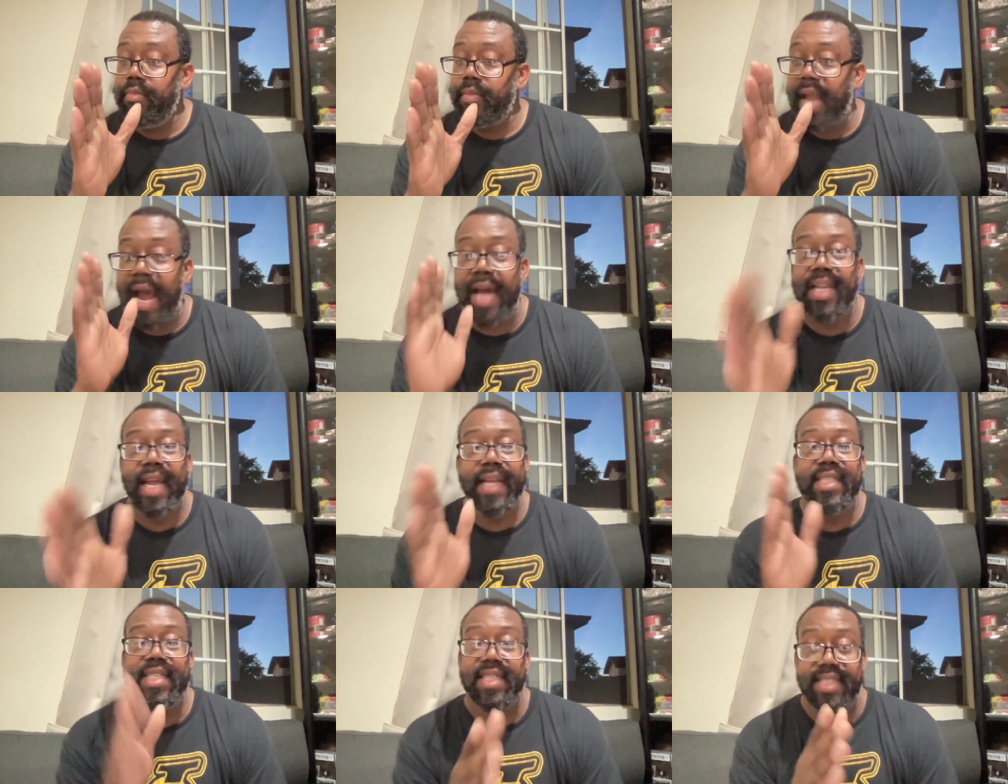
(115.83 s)
I
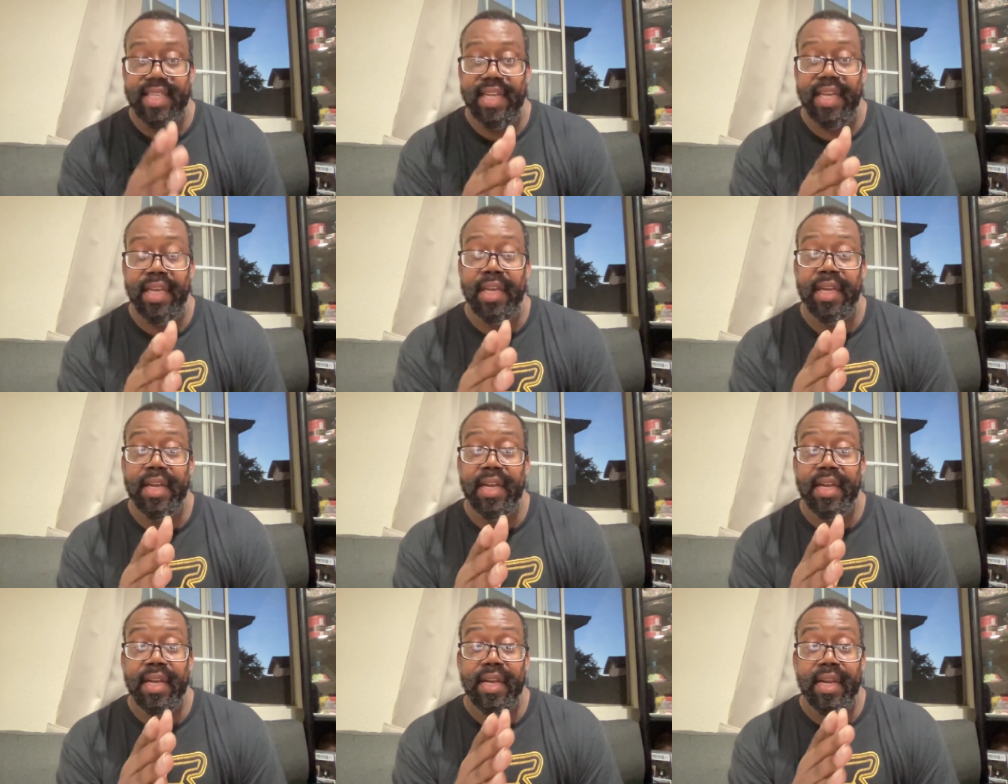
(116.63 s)
like to see
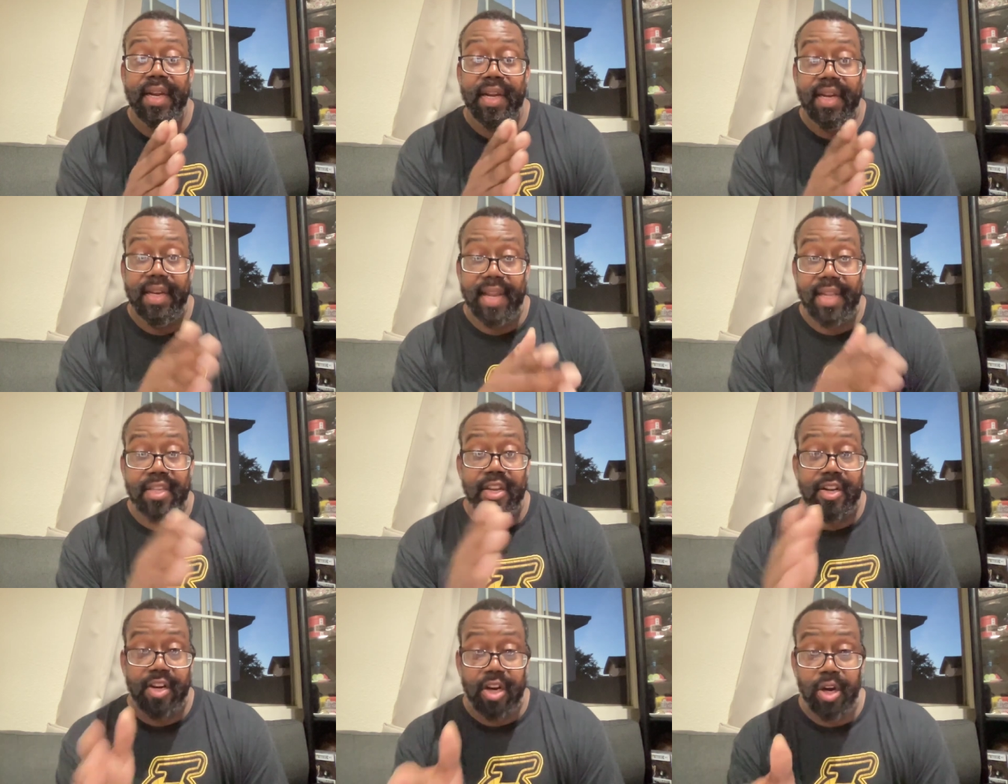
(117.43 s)
that
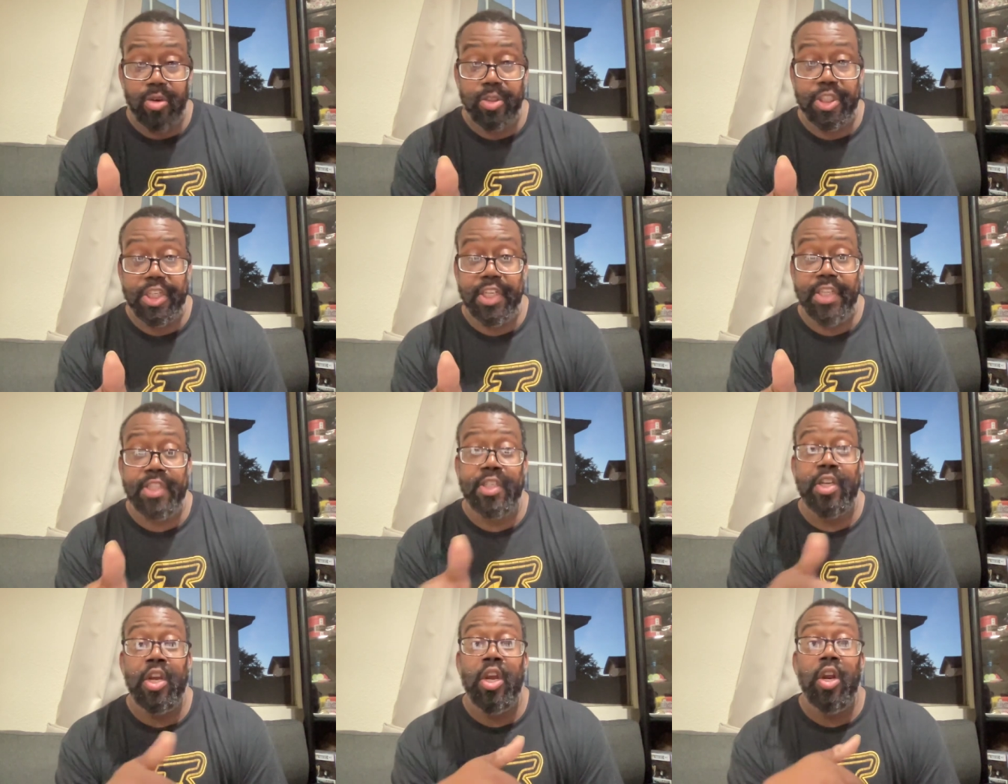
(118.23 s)
the
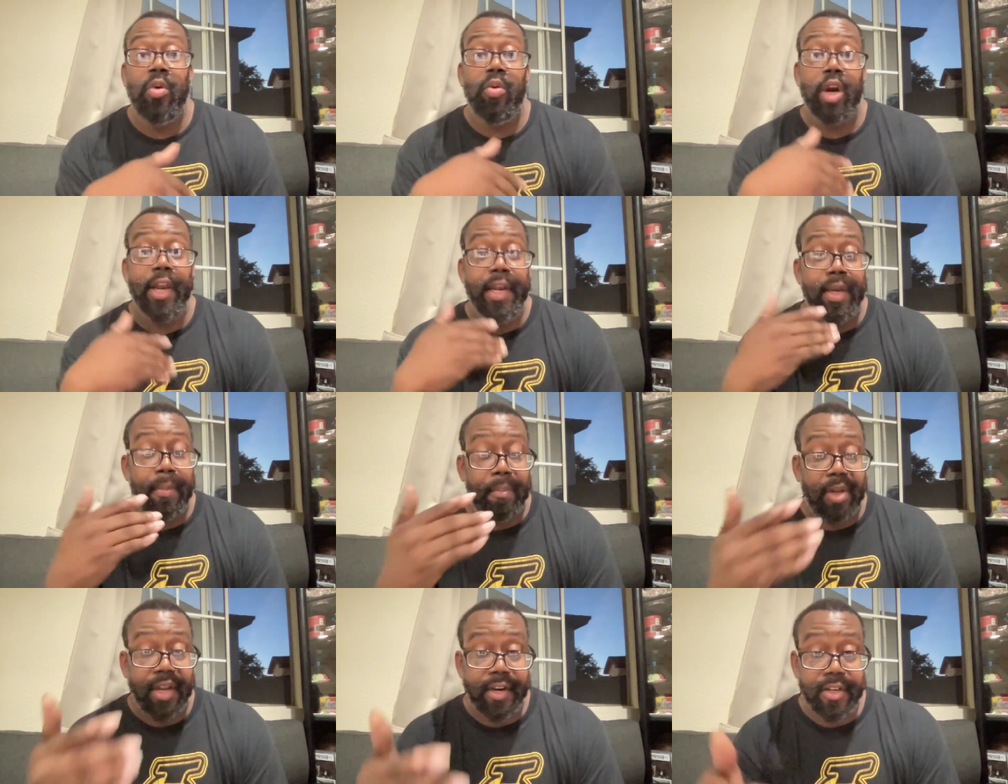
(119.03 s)
coaches were in the
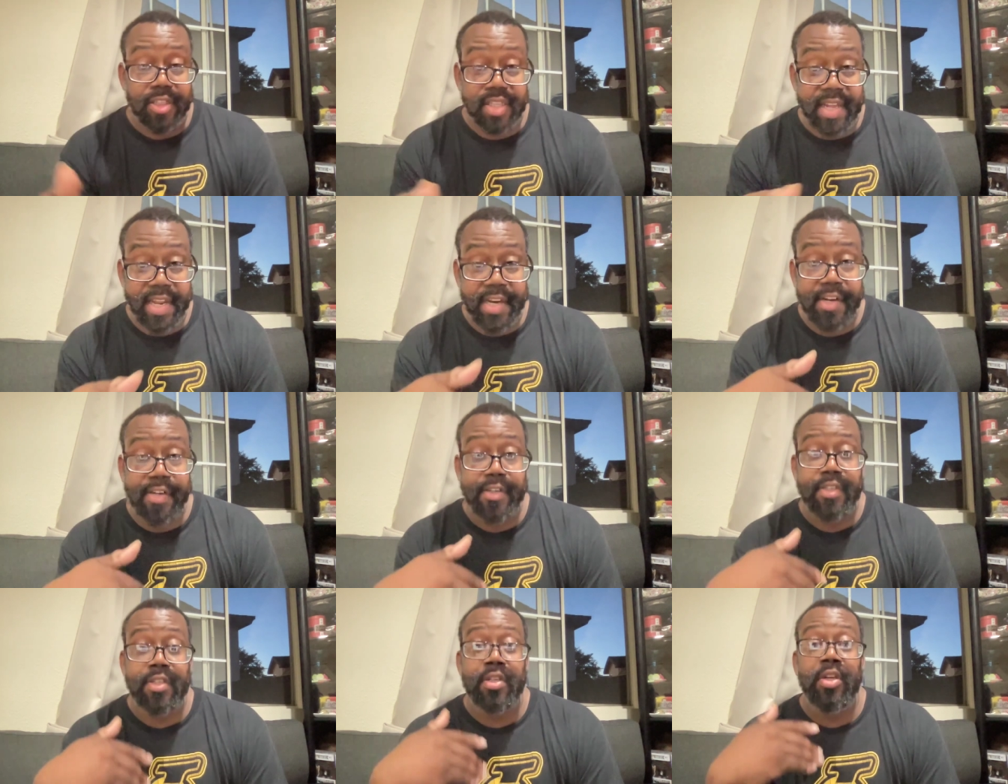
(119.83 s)
players'
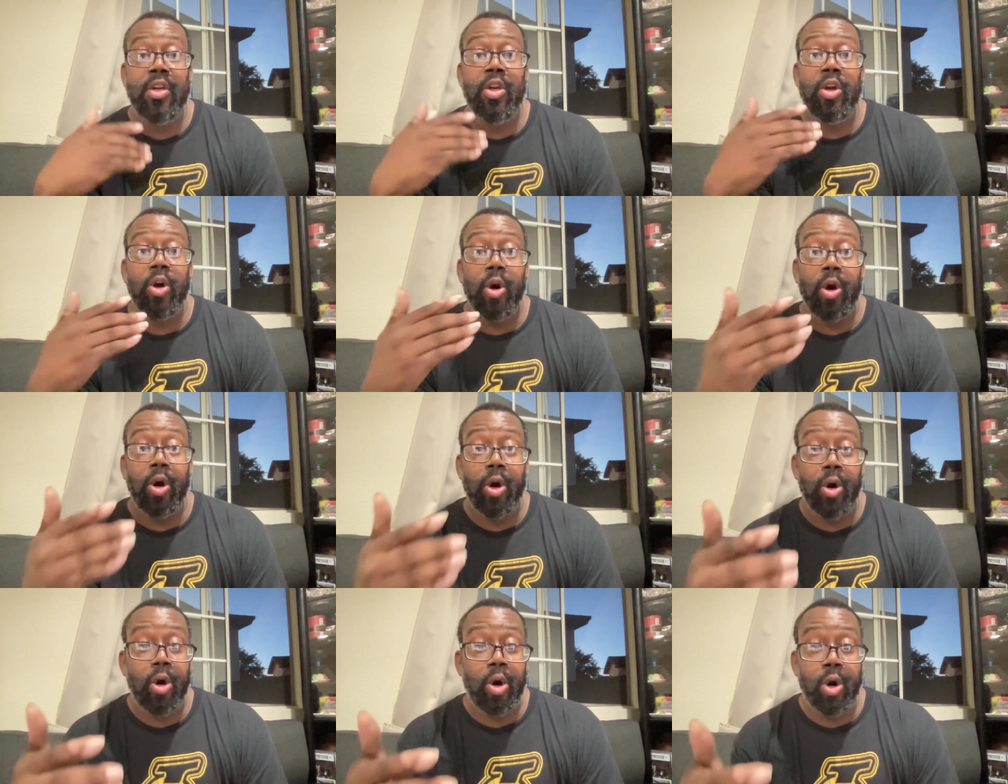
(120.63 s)
ears
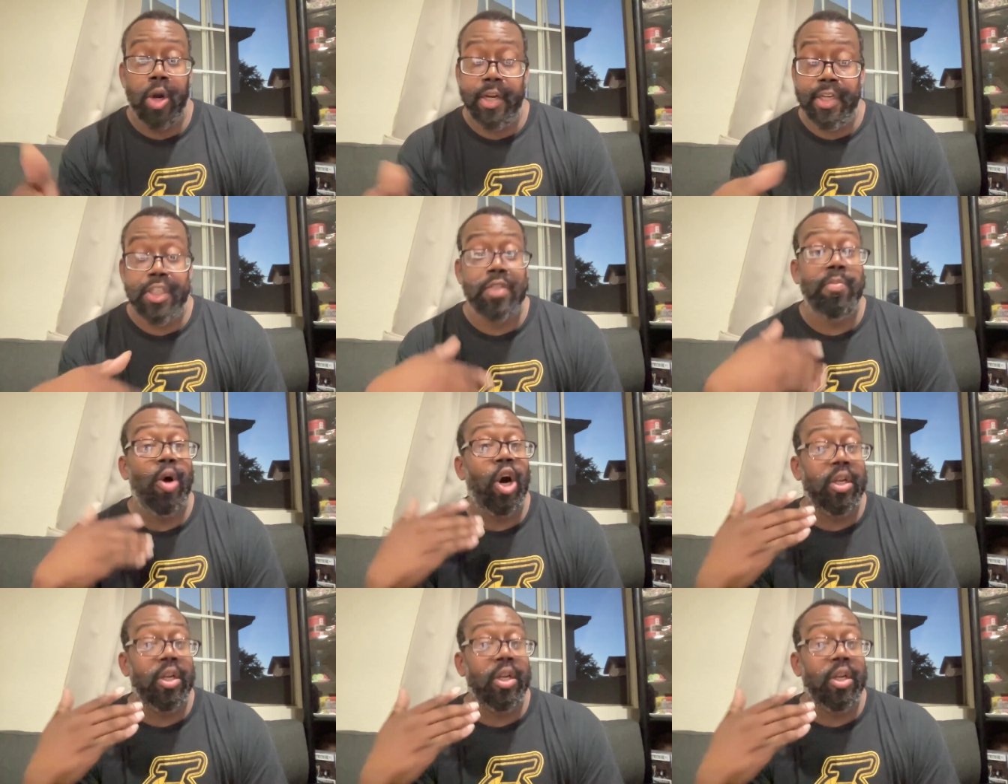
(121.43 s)
on the small